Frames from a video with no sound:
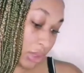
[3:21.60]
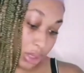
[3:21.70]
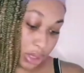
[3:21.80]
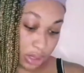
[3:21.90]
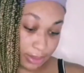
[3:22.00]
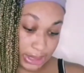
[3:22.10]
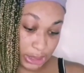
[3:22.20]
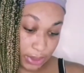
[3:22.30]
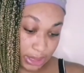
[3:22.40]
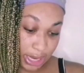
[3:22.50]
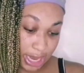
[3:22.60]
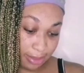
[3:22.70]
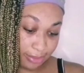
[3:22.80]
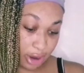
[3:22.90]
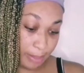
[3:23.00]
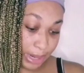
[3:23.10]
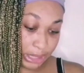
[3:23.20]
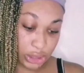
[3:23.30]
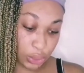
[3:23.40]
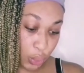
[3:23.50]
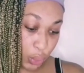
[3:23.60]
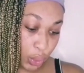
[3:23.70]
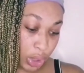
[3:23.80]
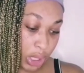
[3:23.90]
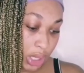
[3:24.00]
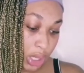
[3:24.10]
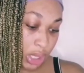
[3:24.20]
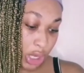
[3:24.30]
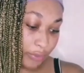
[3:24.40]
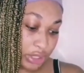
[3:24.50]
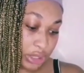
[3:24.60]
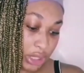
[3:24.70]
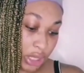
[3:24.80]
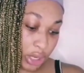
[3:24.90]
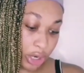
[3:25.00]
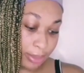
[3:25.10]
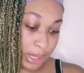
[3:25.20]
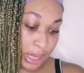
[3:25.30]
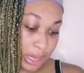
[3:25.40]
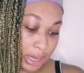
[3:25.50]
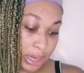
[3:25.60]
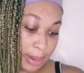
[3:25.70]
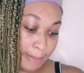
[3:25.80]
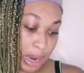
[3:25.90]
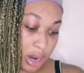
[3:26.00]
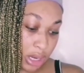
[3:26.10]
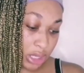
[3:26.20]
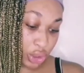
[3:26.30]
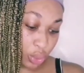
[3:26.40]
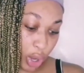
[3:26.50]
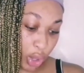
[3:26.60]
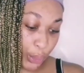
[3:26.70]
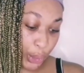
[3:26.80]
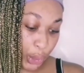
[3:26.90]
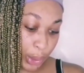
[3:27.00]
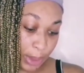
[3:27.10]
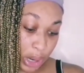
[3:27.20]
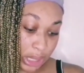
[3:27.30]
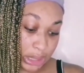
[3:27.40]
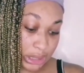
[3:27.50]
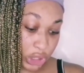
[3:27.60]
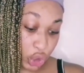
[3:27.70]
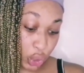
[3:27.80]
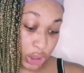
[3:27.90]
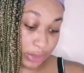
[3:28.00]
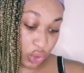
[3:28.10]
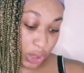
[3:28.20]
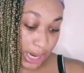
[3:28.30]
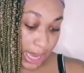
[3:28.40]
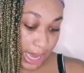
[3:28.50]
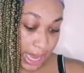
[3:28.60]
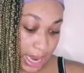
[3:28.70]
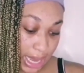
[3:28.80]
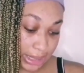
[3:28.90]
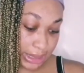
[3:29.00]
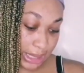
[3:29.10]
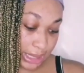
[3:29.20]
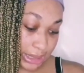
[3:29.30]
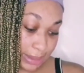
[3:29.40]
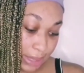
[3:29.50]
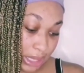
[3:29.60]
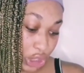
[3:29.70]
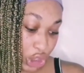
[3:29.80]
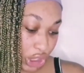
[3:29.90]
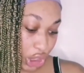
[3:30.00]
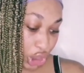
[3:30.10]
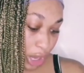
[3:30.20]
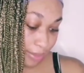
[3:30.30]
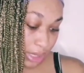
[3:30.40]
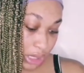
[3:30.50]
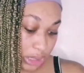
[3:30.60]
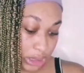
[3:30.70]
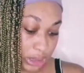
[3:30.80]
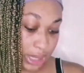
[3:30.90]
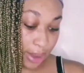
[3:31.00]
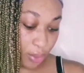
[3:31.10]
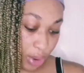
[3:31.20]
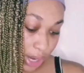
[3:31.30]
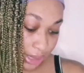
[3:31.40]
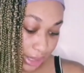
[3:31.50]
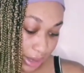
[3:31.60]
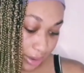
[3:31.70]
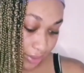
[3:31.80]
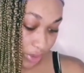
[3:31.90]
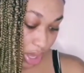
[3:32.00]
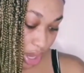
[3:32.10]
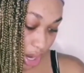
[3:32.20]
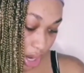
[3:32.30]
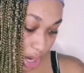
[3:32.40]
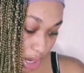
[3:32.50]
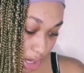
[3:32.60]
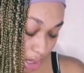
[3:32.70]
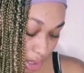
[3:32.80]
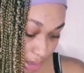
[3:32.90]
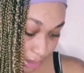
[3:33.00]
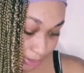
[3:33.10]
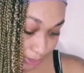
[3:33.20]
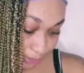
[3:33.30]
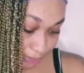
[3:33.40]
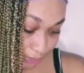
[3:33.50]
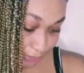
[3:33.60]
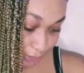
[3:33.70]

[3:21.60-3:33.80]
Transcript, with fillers: um, it says where it came from, my school, University of Southern Caribbean, Maracas Royal Road, Maracas St. Joseph, Trinidad, and sent me, Jeanelle Thomas, like where I live, on um